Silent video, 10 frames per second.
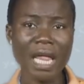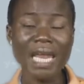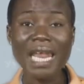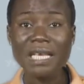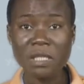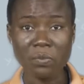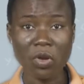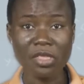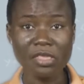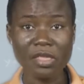Last
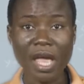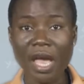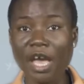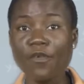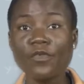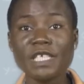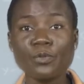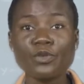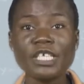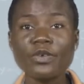month, a
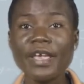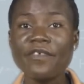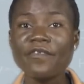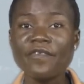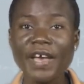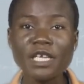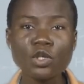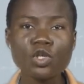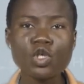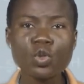respiratory
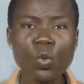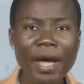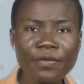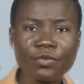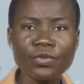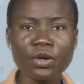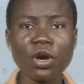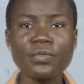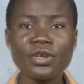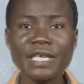infection swept through the
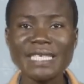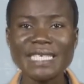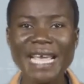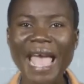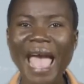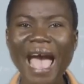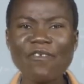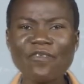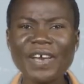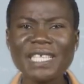community,
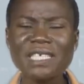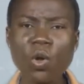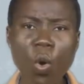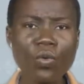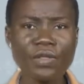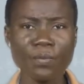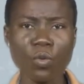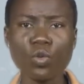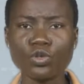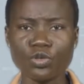affecting all the
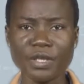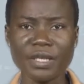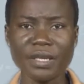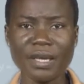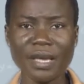poultry.